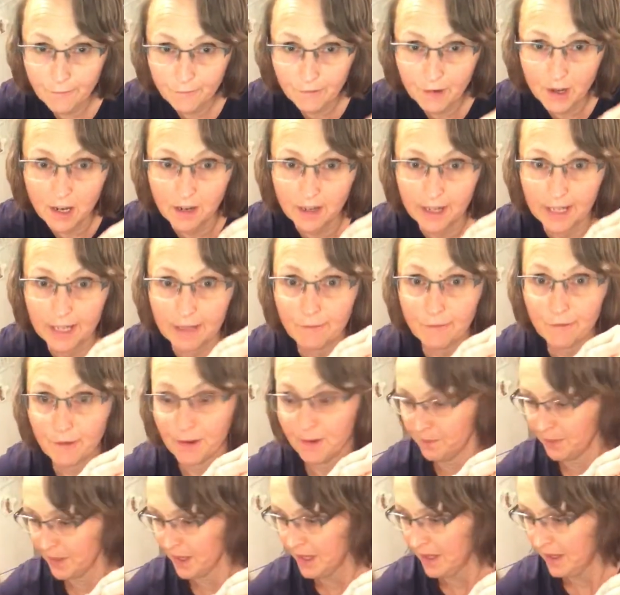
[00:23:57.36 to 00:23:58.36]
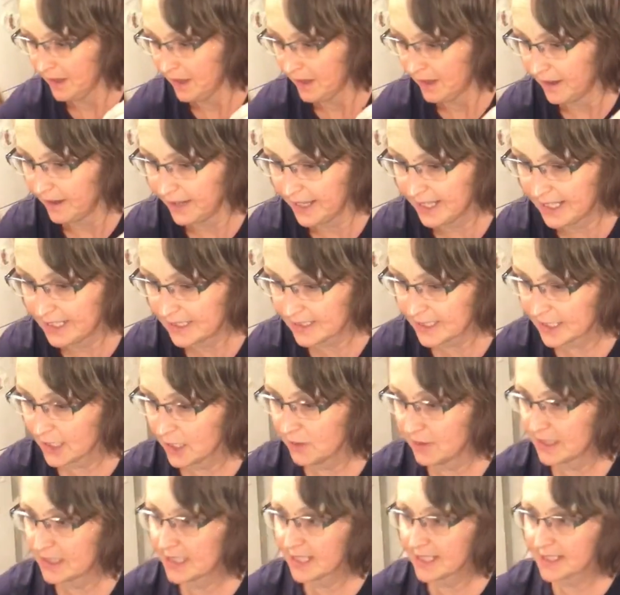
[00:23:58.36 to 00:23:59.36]
You can be a proud winner of
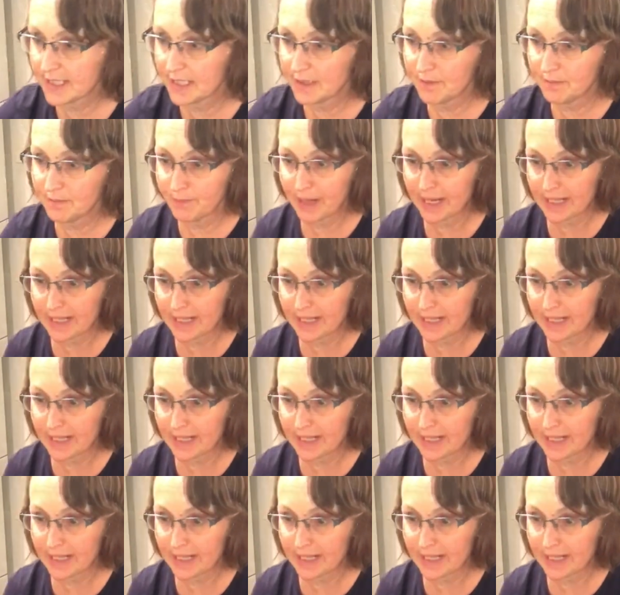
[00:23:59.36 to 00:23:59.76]
5 zones